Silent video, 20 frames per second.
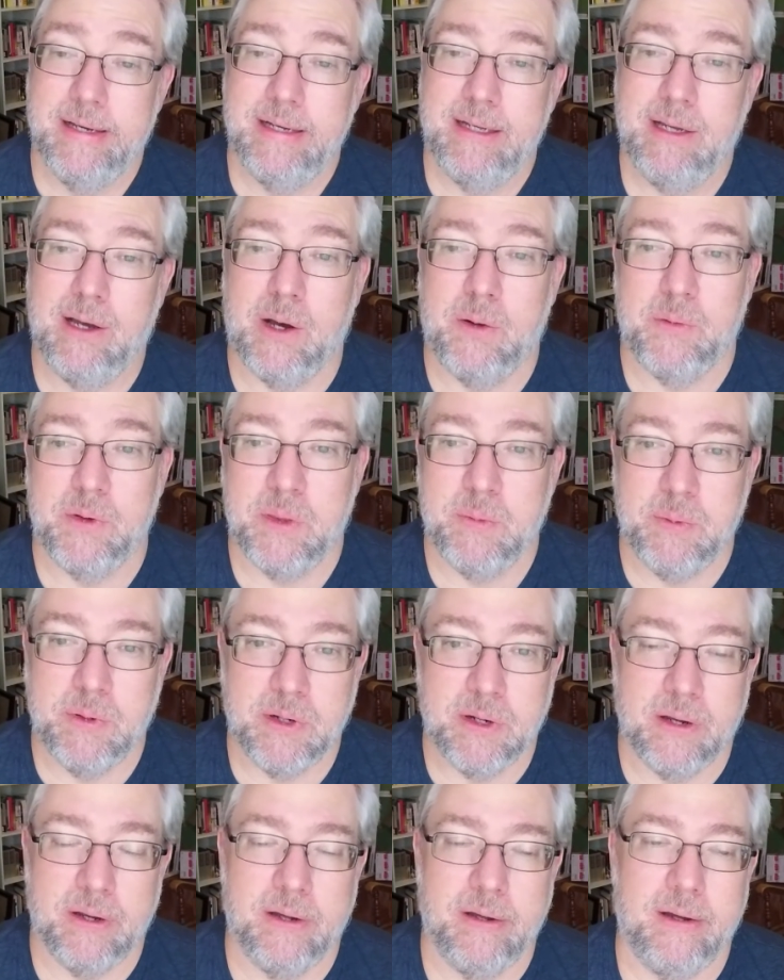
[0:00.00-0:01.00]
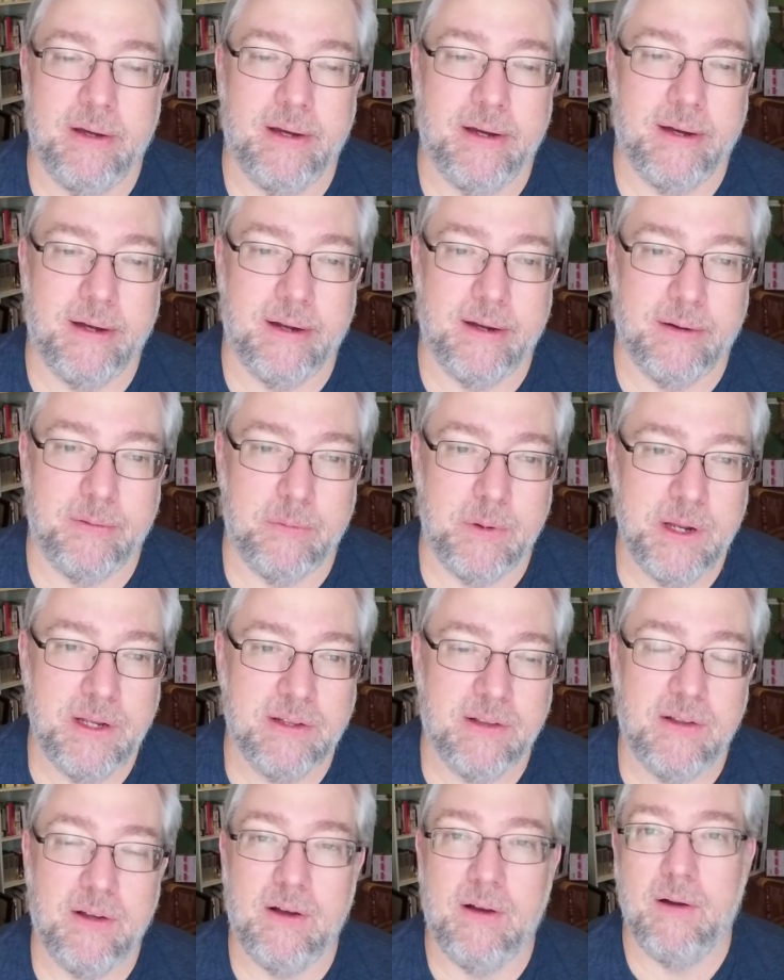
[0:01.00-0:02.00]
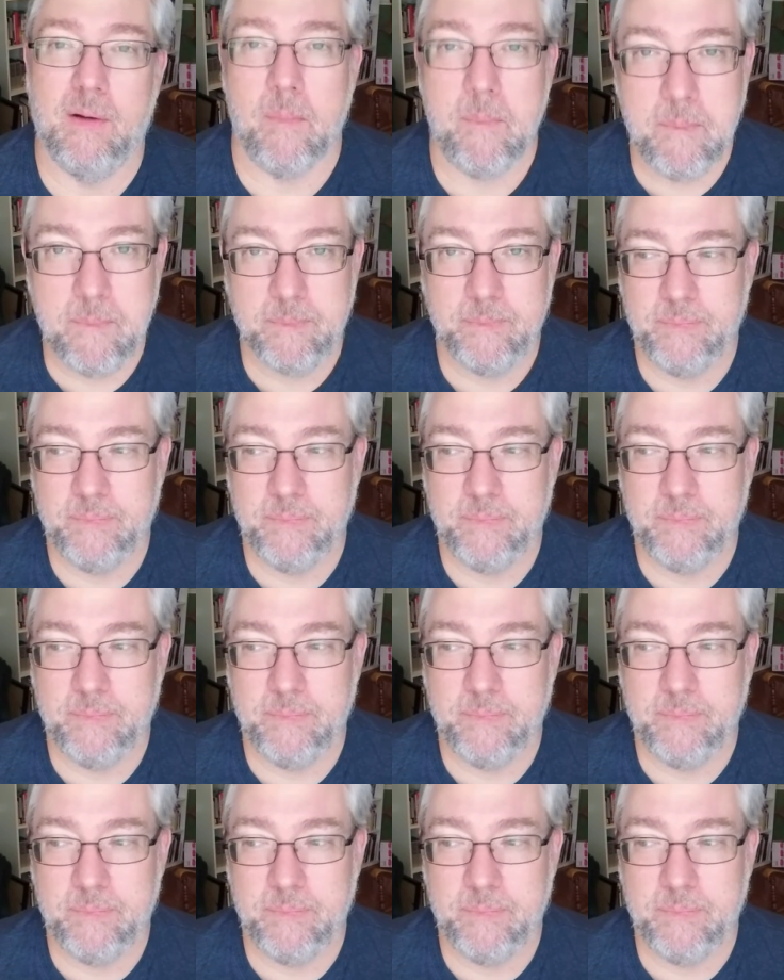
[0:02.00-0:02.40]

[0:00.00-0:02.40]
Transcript: Gone with the Book read-along